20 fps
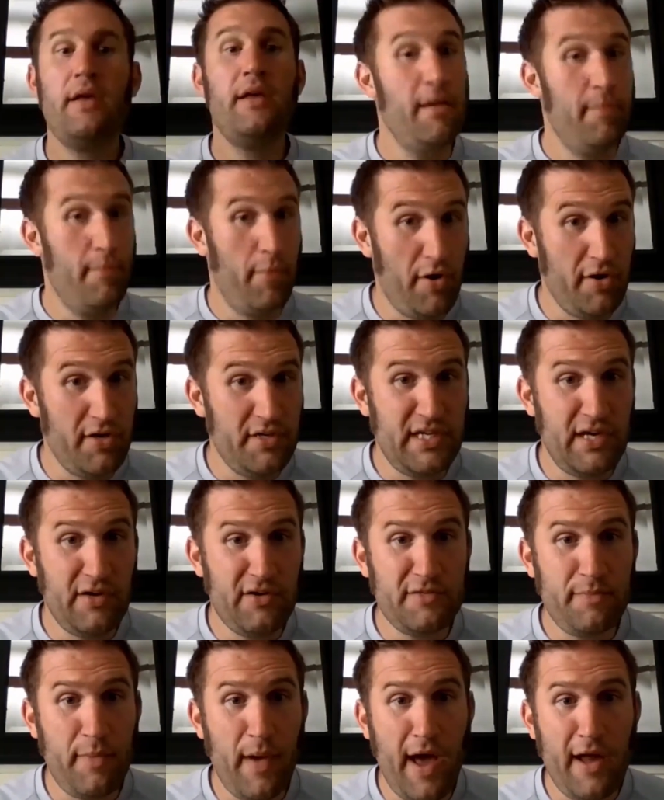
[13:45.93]
emergency
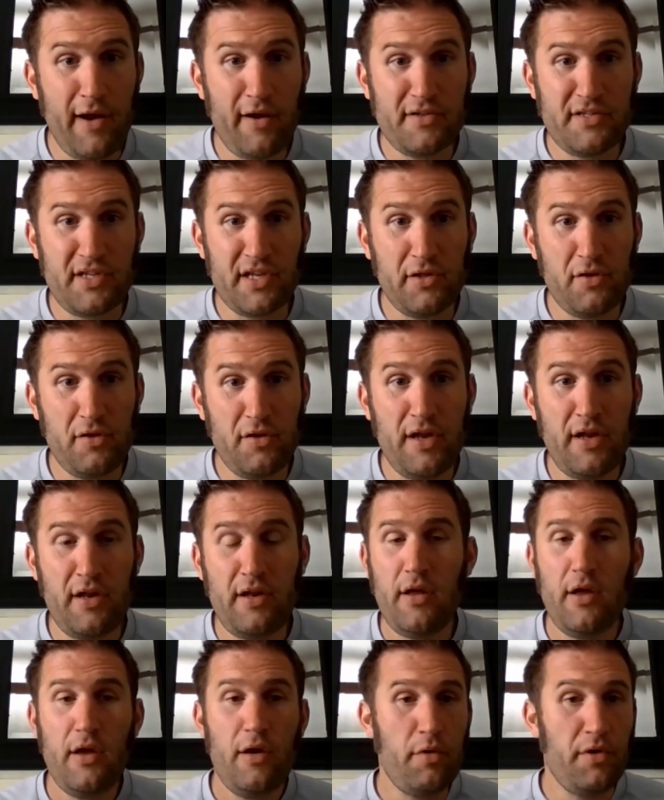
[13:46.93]
responders included
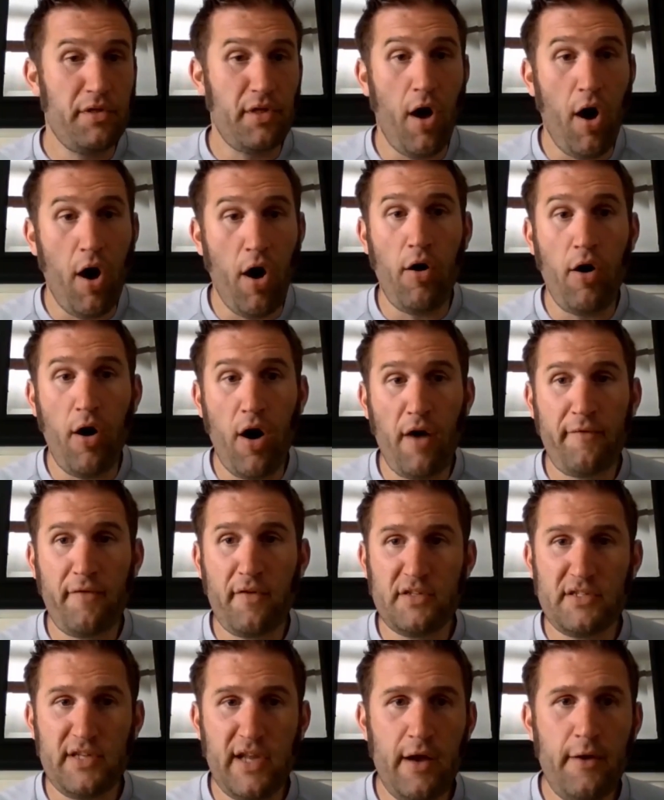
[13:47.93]
with all
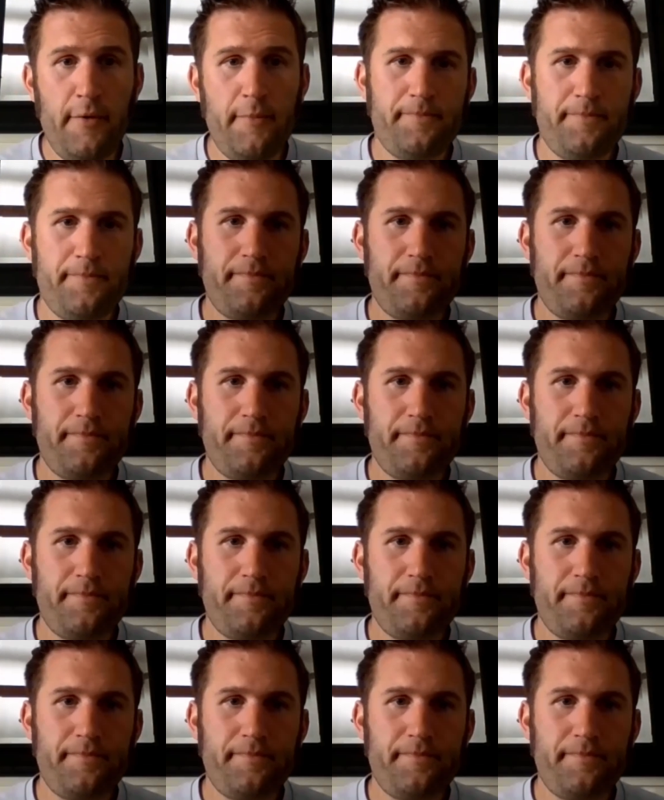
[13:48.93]
offers now.